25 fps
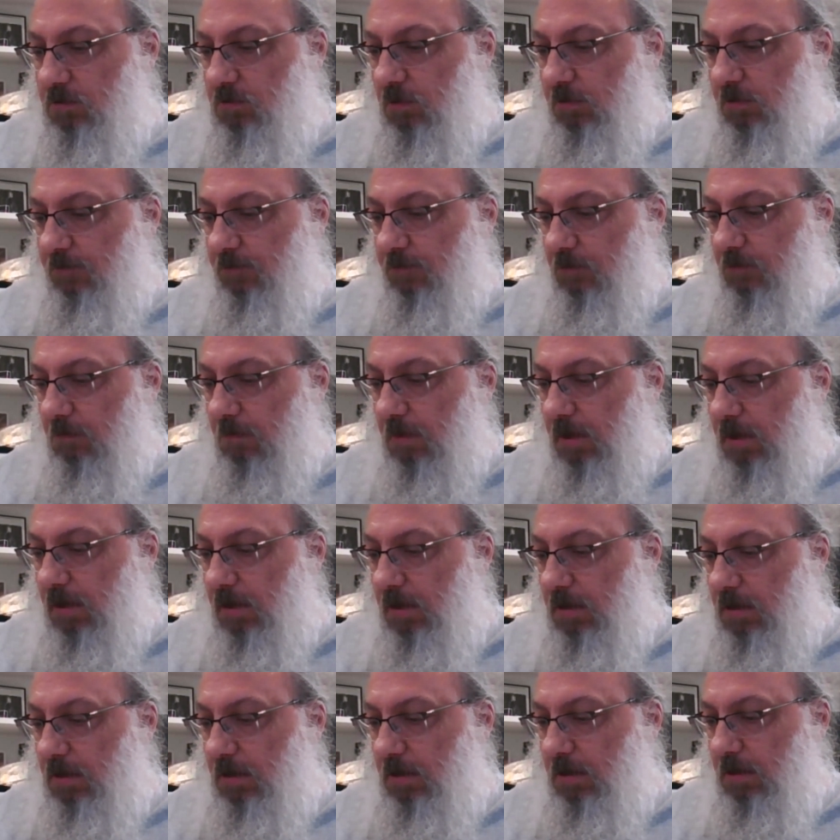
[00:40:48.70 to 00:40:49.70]
one from
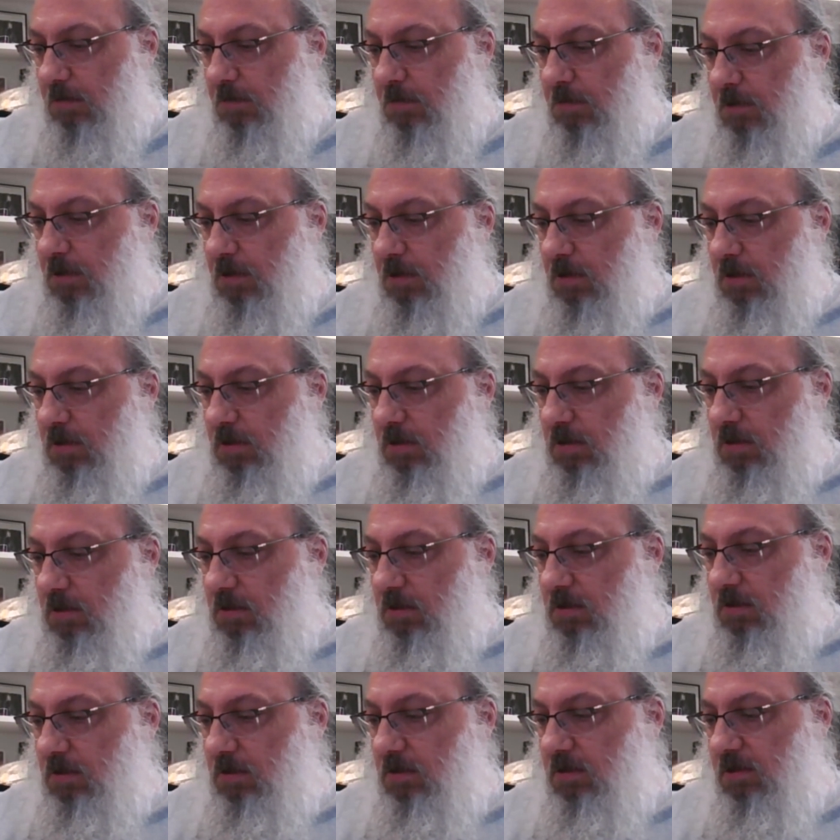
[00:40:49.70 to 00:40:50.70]
Matt.
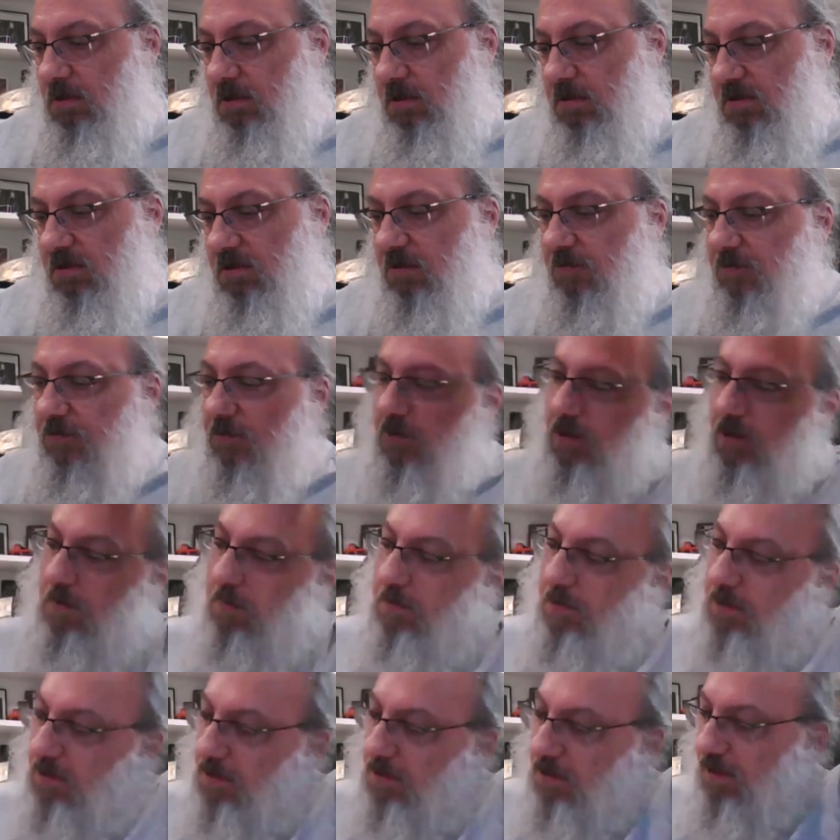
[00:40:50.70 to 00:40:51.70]
Does the
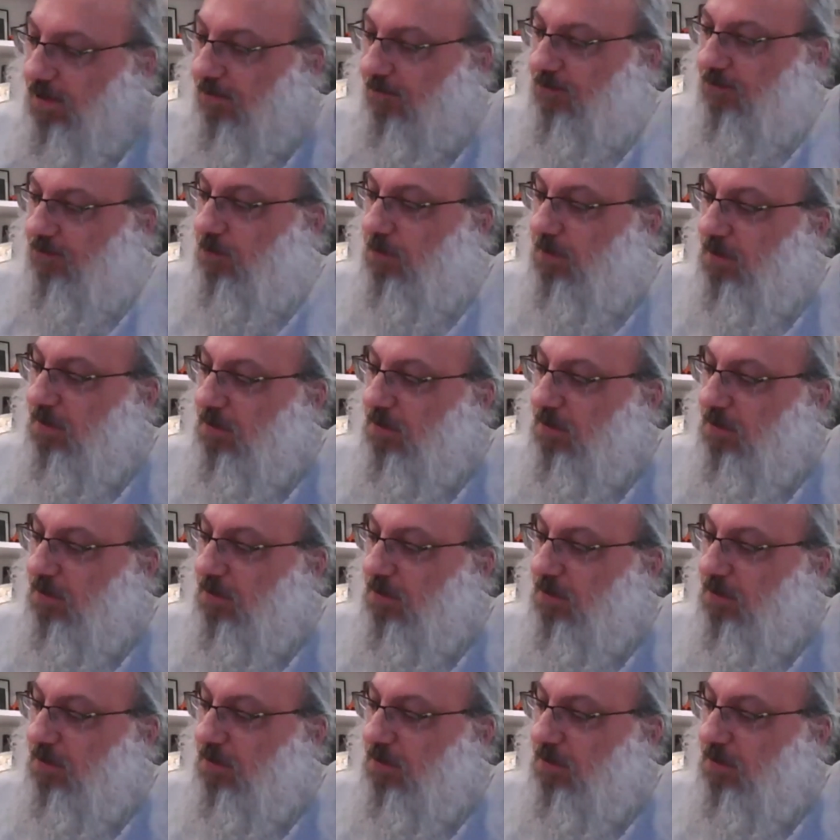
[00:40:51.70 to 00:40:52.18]
phenomena have to be